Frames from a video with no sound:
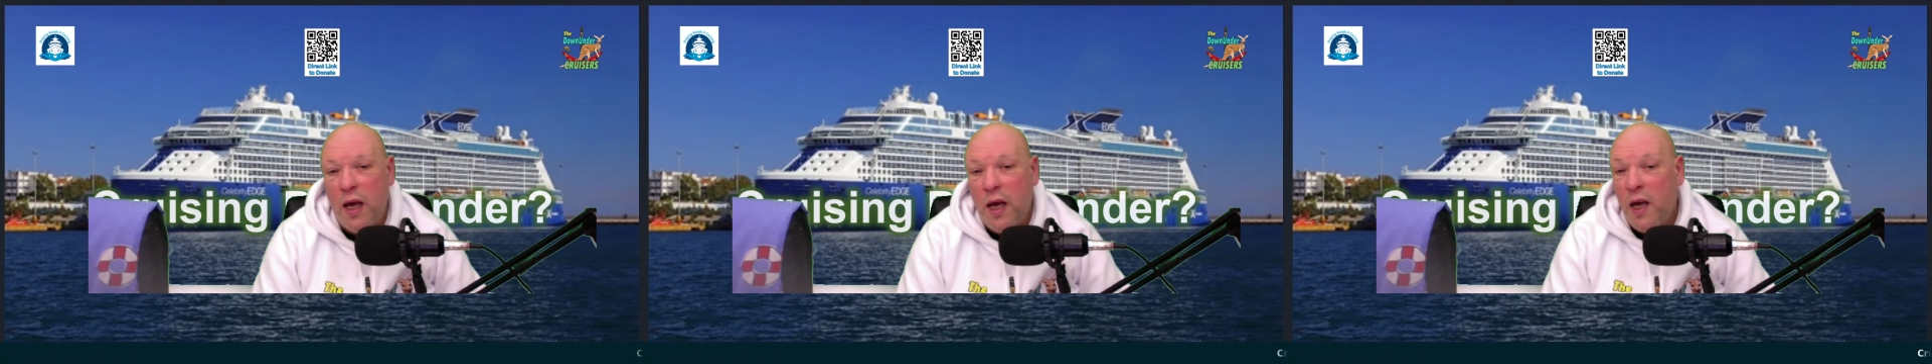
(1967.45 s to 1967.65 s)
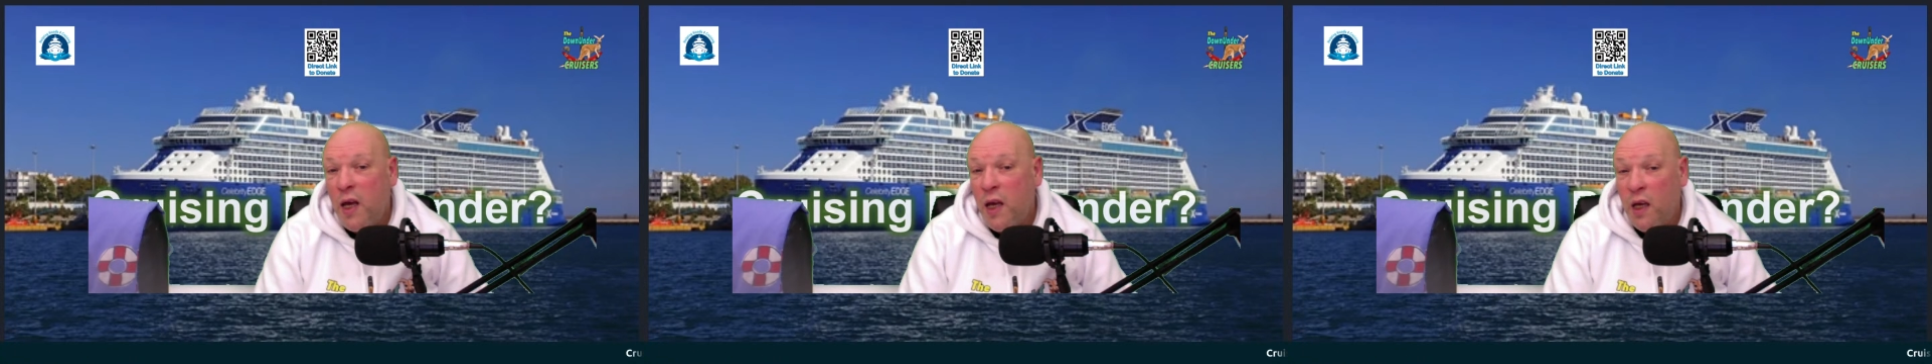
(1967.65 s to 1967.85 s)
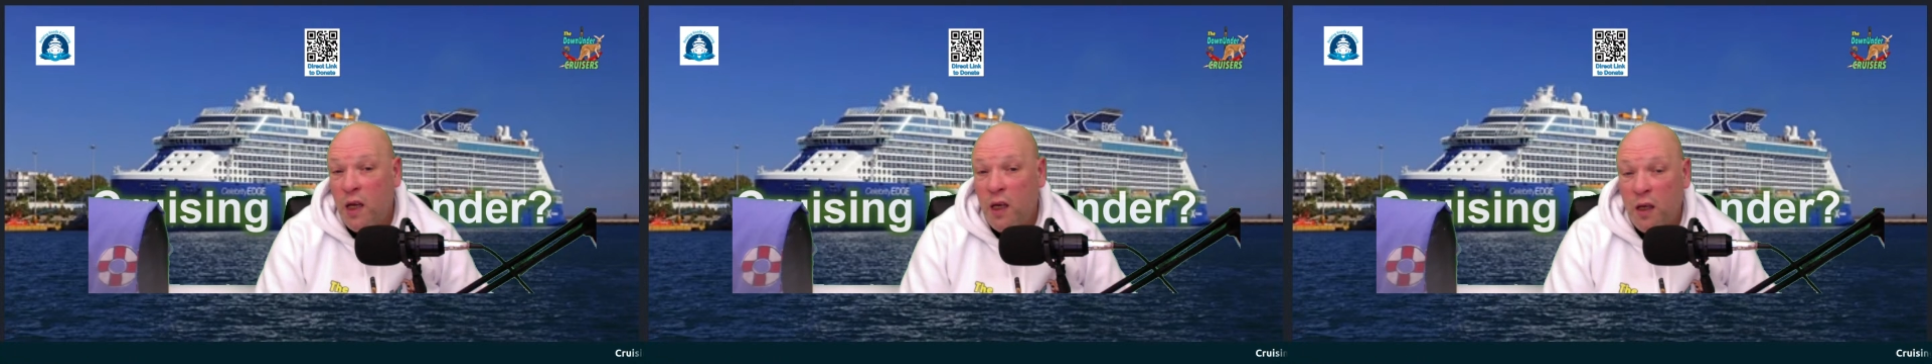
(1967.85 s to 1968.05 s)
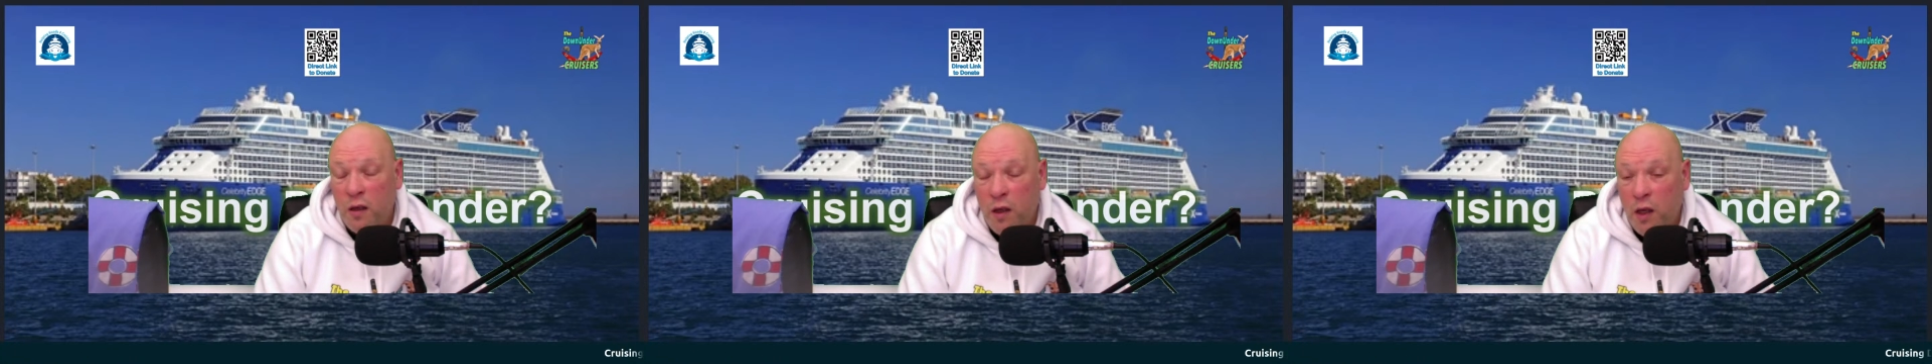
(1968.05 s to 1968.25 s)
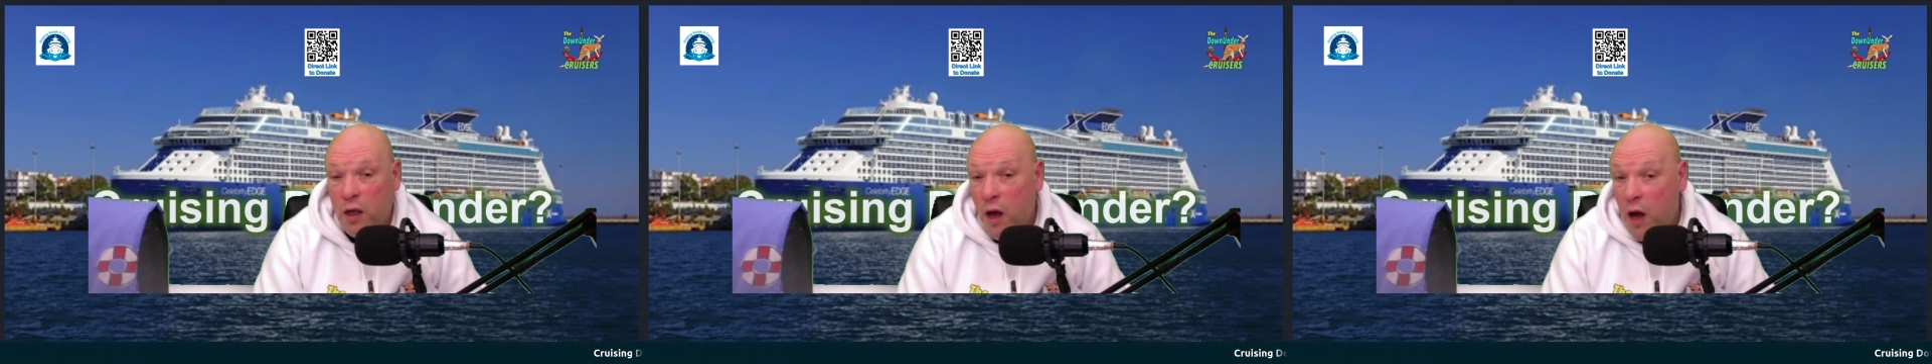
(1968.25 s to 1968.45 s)
a
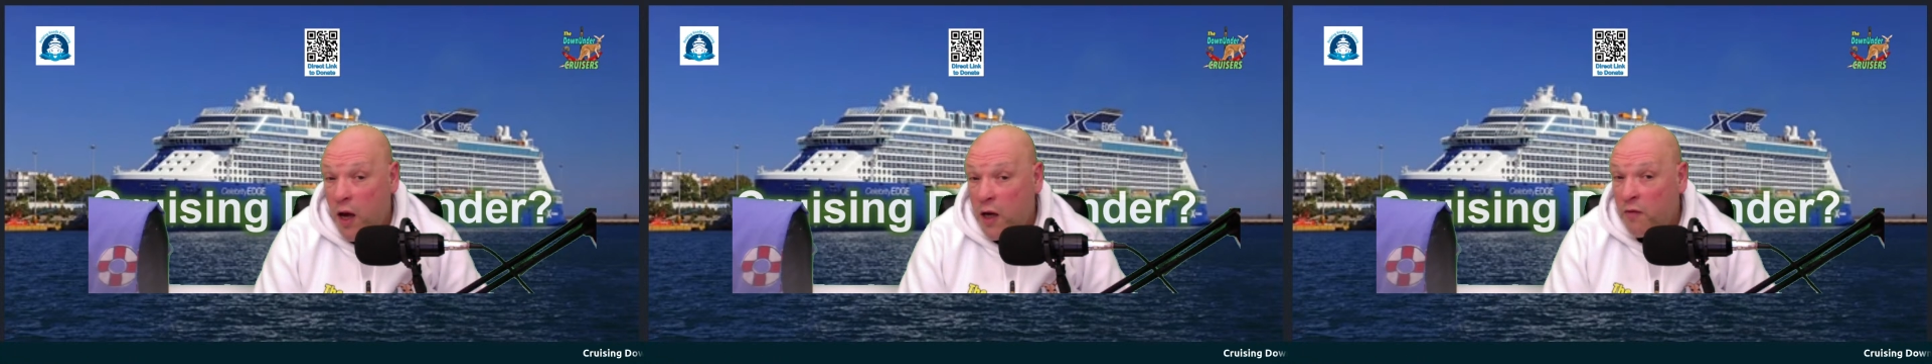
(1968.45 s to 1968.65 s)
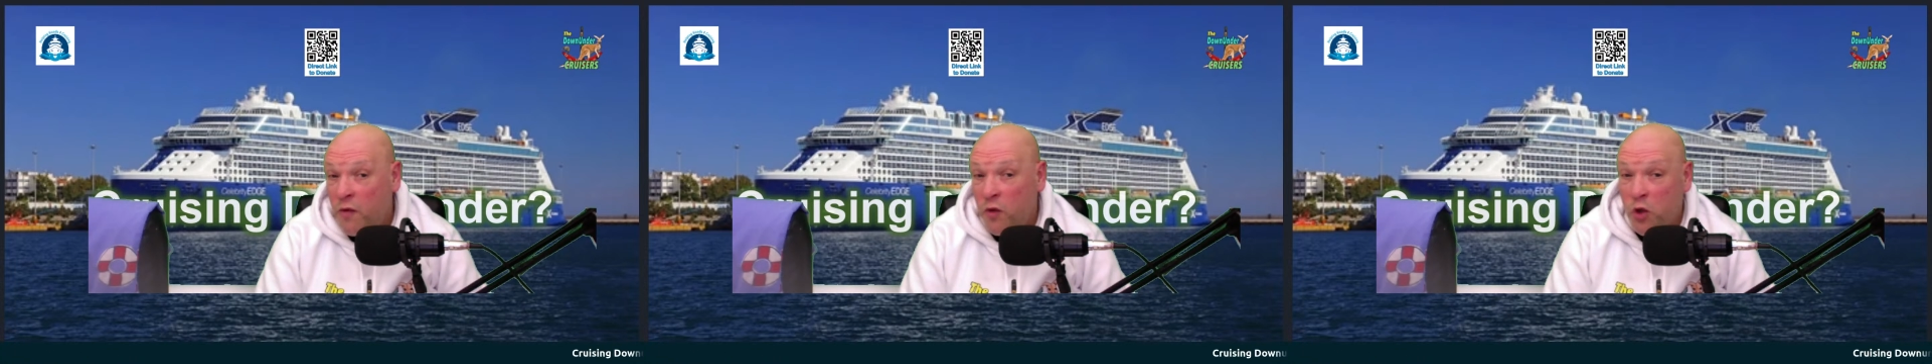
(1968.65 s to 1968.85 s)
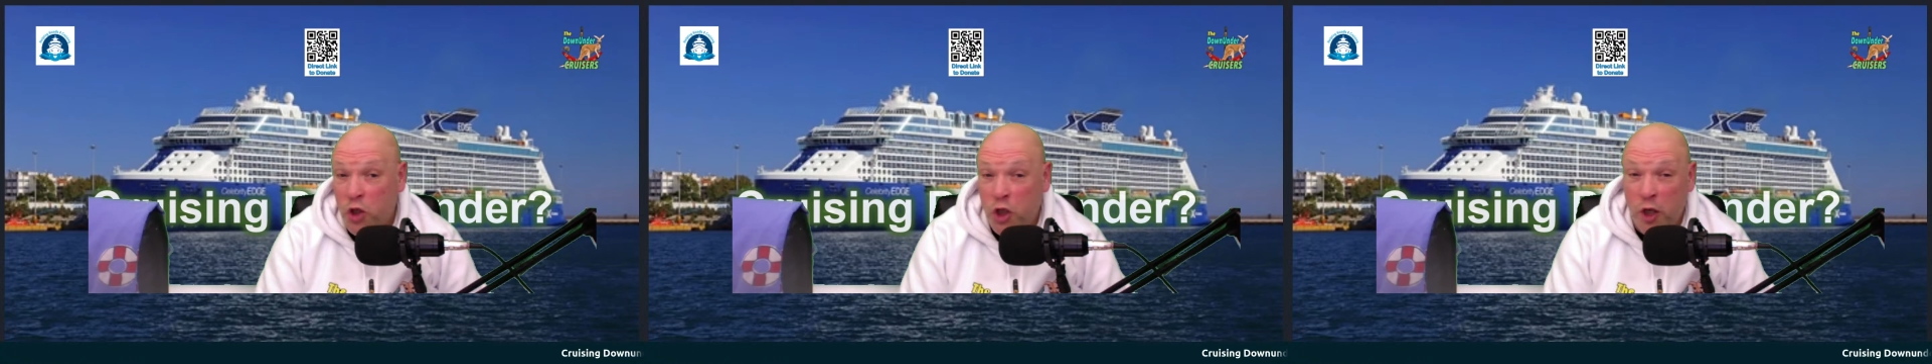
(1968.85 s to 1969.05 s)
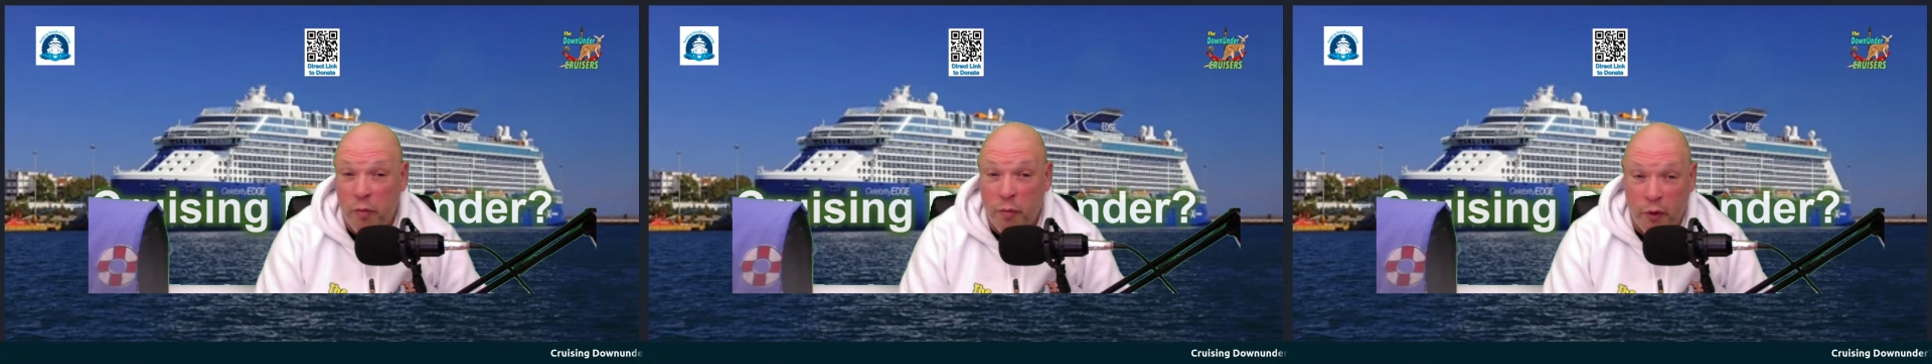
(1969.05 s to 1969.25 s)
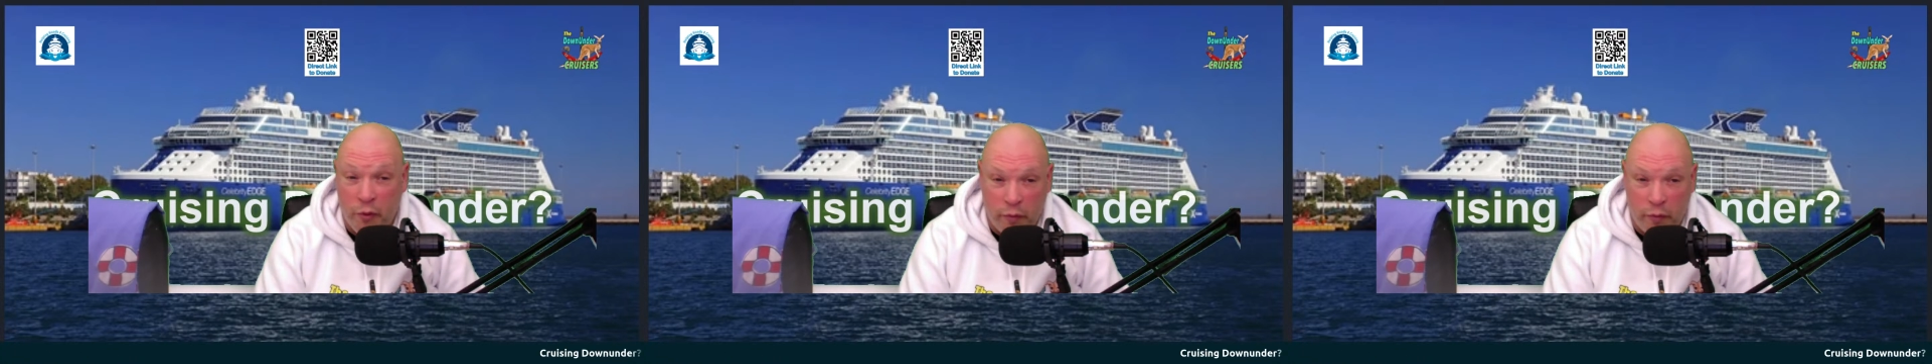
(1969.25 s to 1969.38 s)
Carnival ship